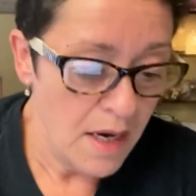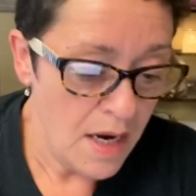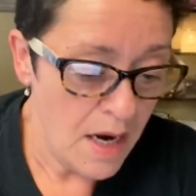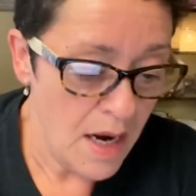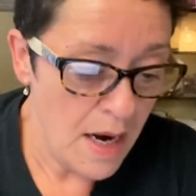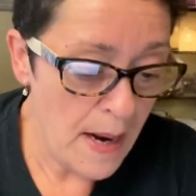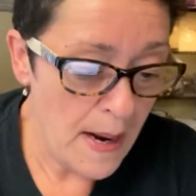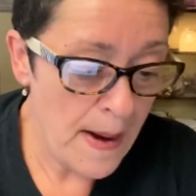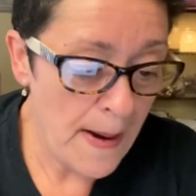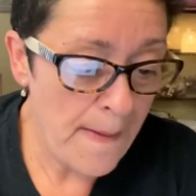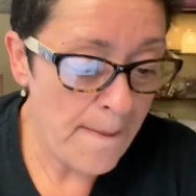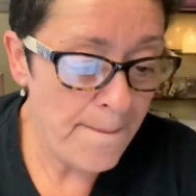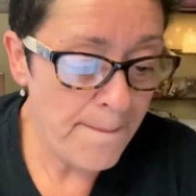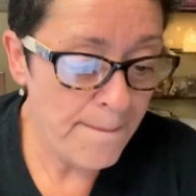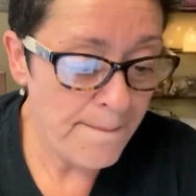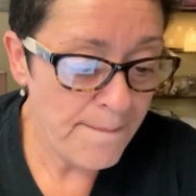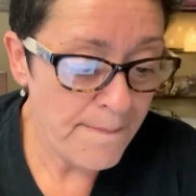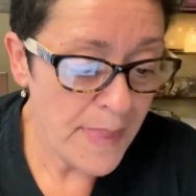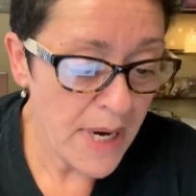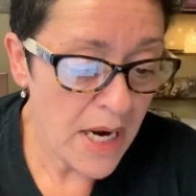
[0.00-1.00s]

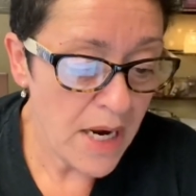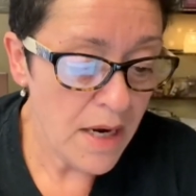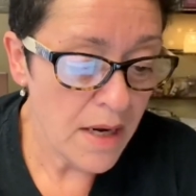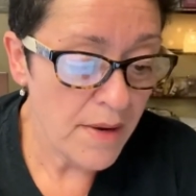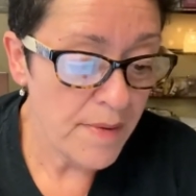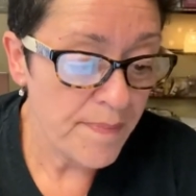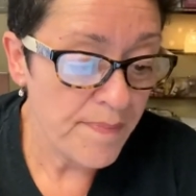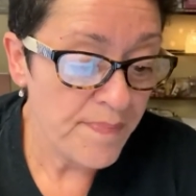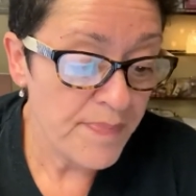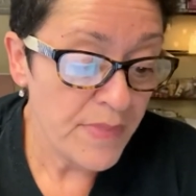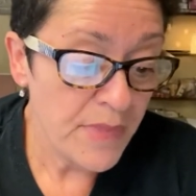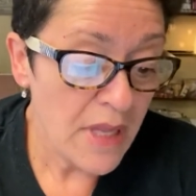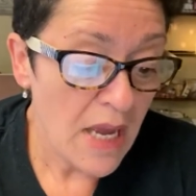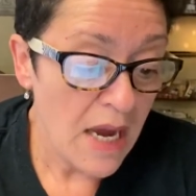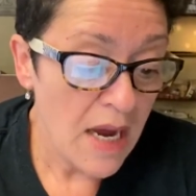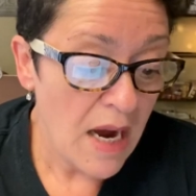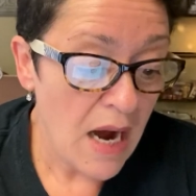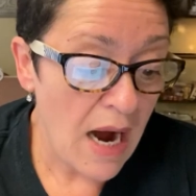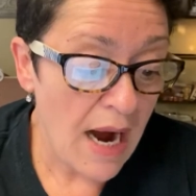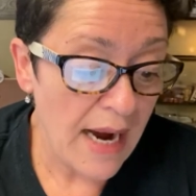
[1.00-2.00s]
Um,
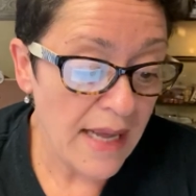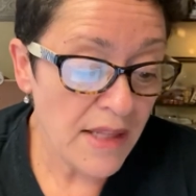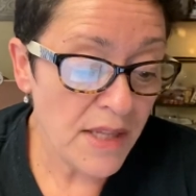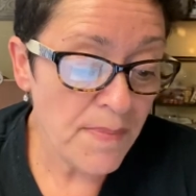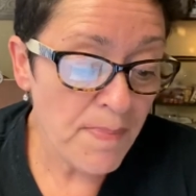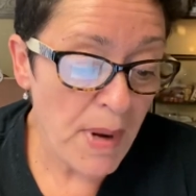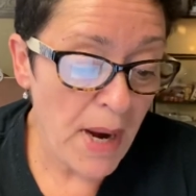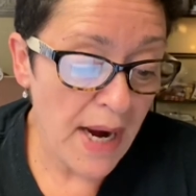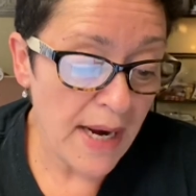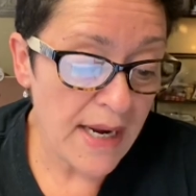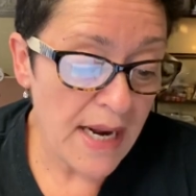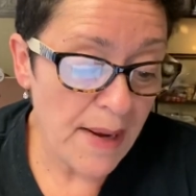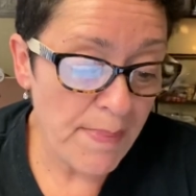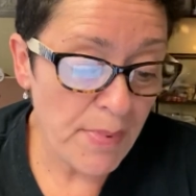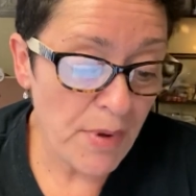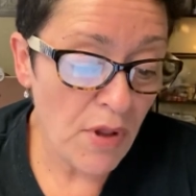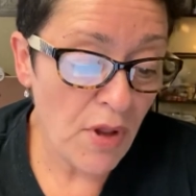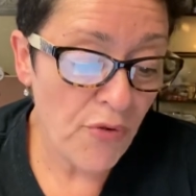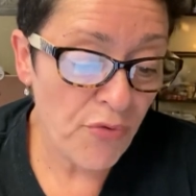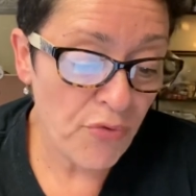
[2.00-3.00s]
island
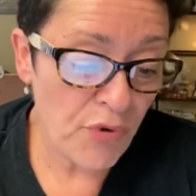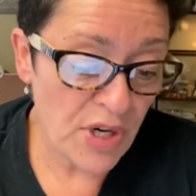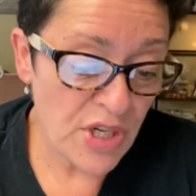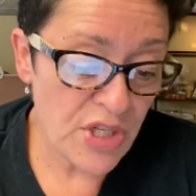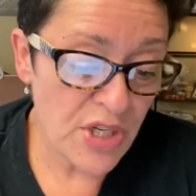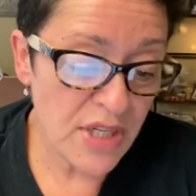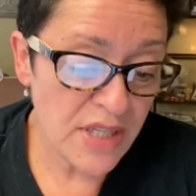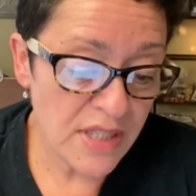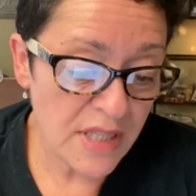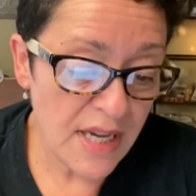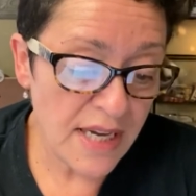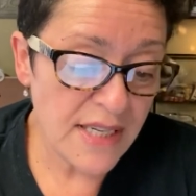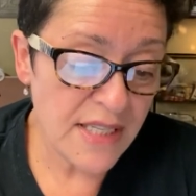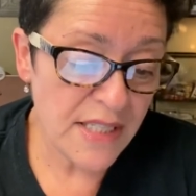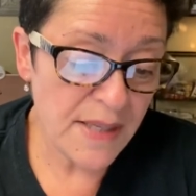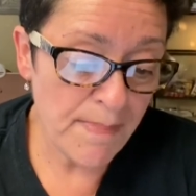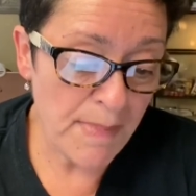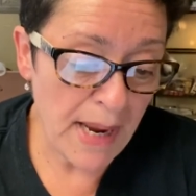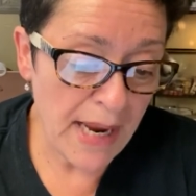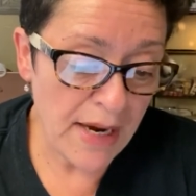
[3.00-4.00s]
pineapple, freshly
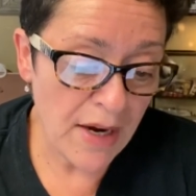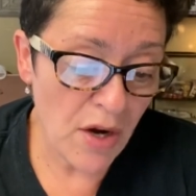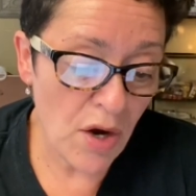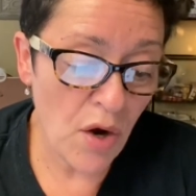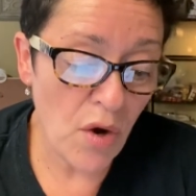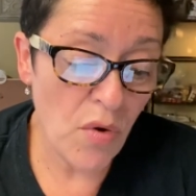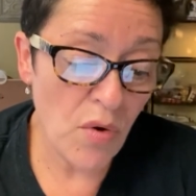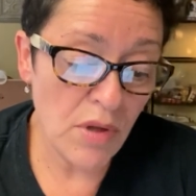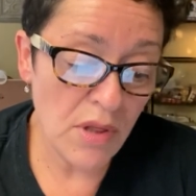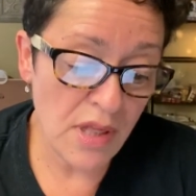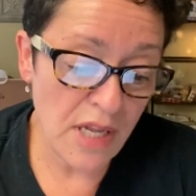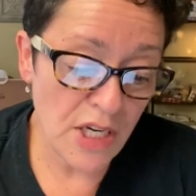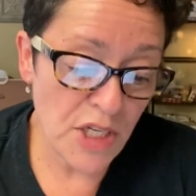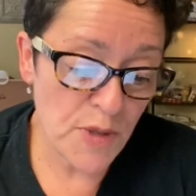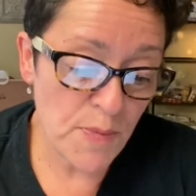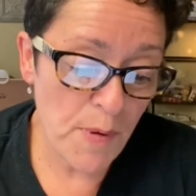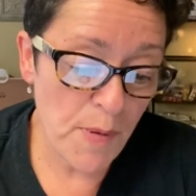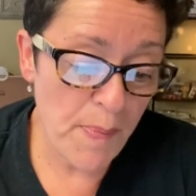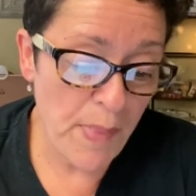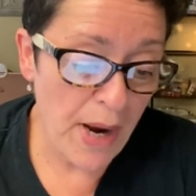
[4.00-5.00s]
sliced mango,
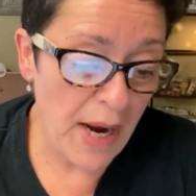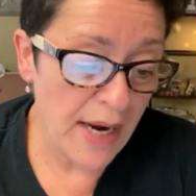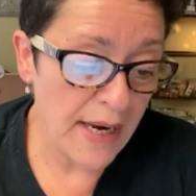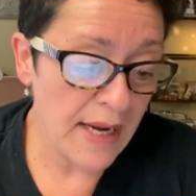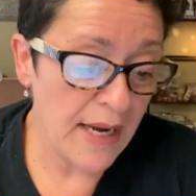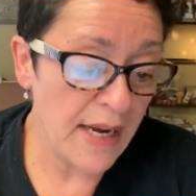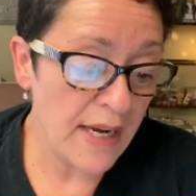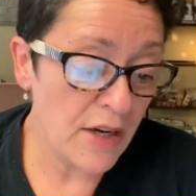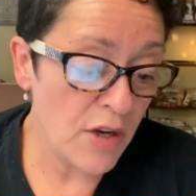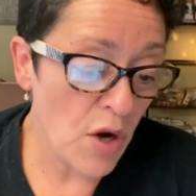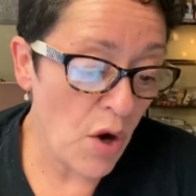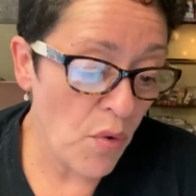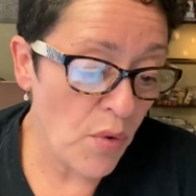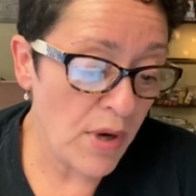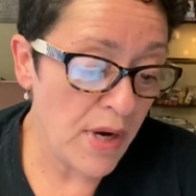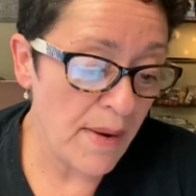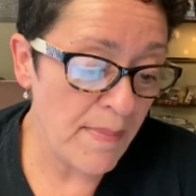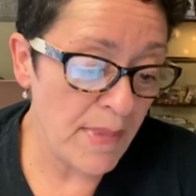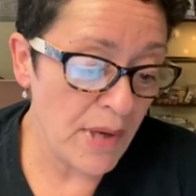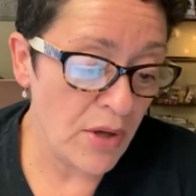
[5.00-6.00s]
lush papaya, and
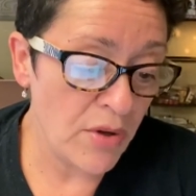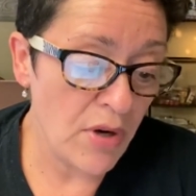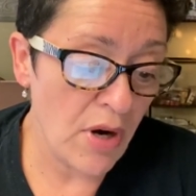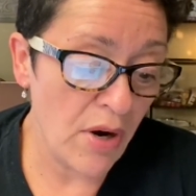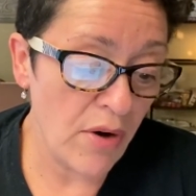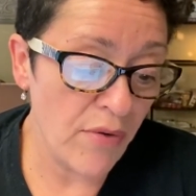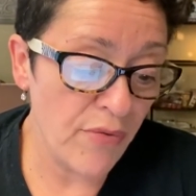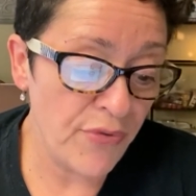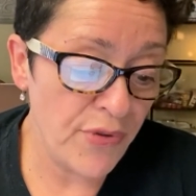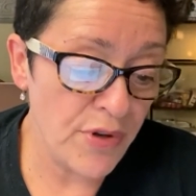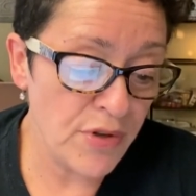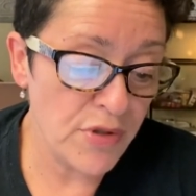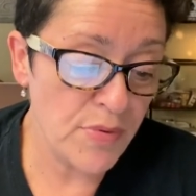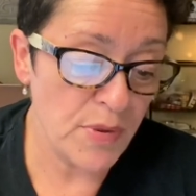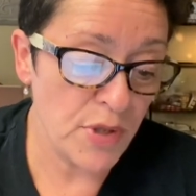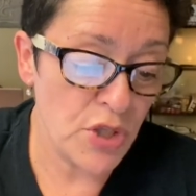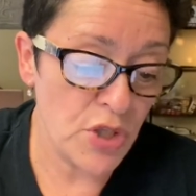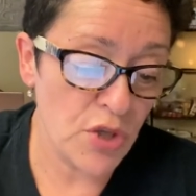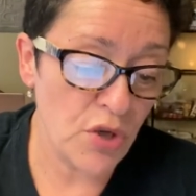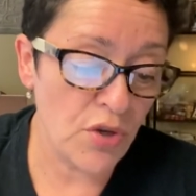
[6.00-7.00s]
coconut milk are infused
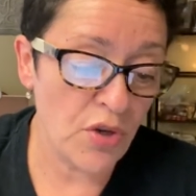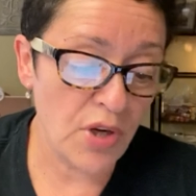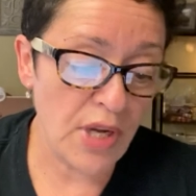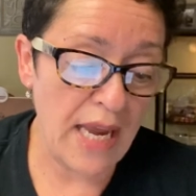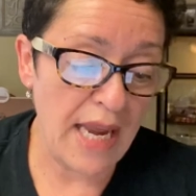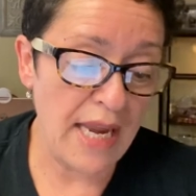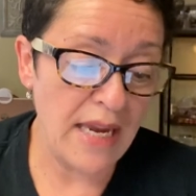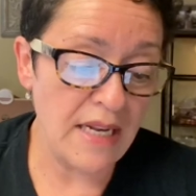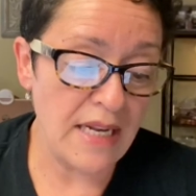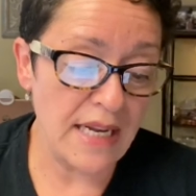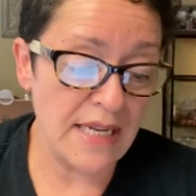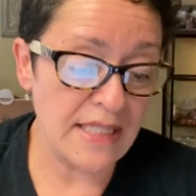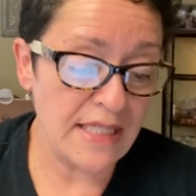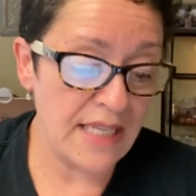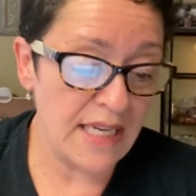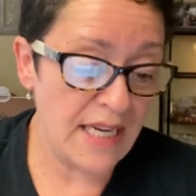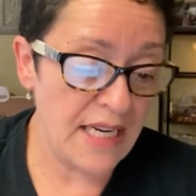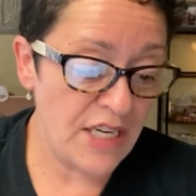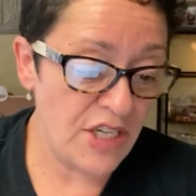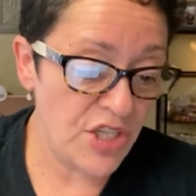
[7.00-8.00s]
with sugar cane and
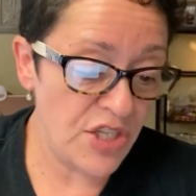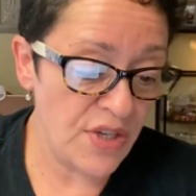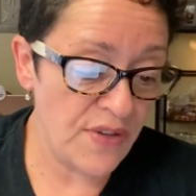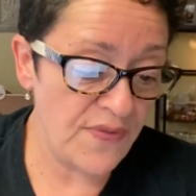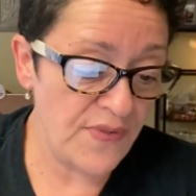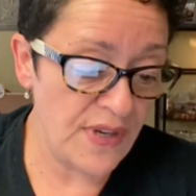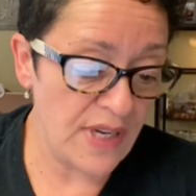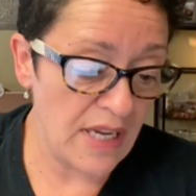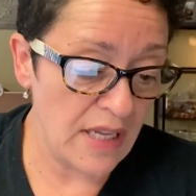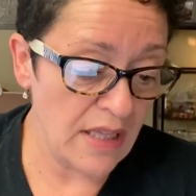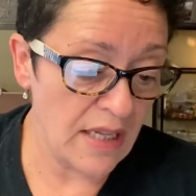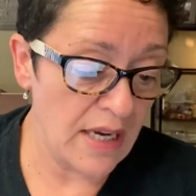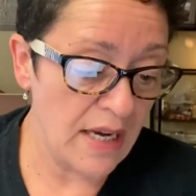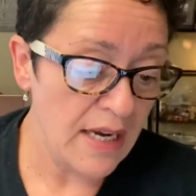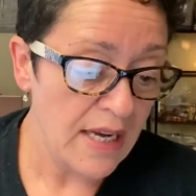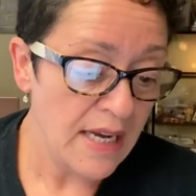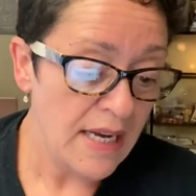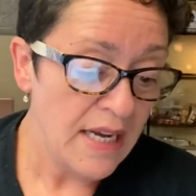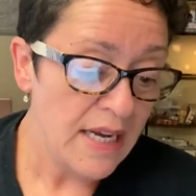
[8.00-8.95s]
Tahitian vanilla.